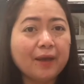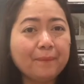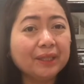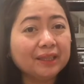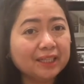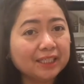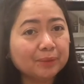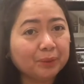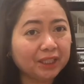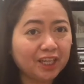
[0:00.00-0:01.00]
But this
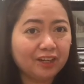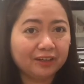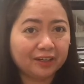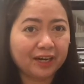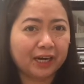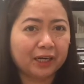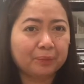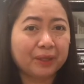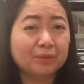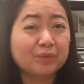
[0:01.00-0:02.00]
particular
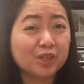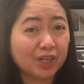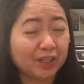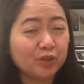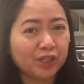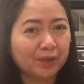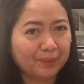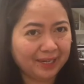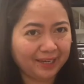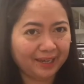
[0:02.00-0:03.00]
carpet, masyado siyang
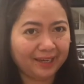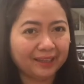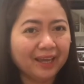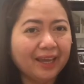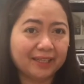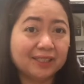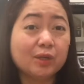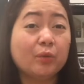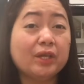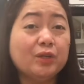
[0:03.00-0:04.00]
maliit.
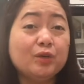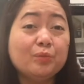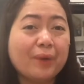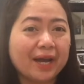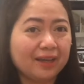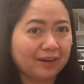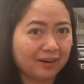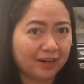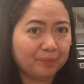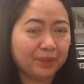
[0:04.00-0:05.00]
So, when you buy a
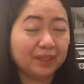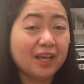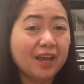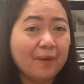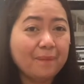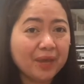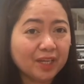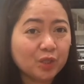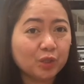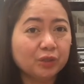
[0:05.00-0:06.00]
carpet,
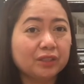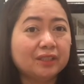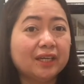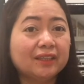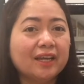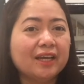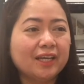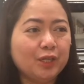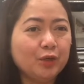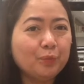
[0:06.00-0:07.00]
make sure that
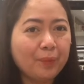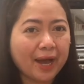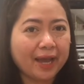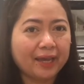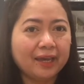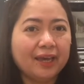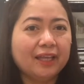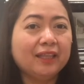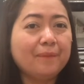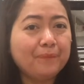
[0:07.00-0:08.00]
you buy
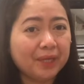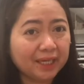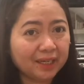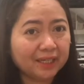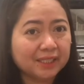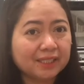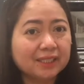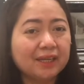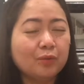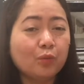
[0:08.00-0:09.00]
the
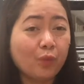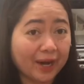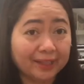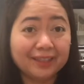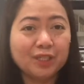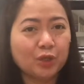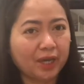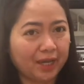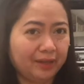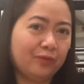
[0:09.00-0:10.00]
biggest one that you
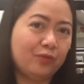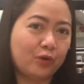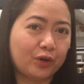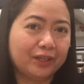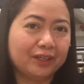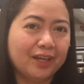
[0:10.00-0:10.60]
can afford.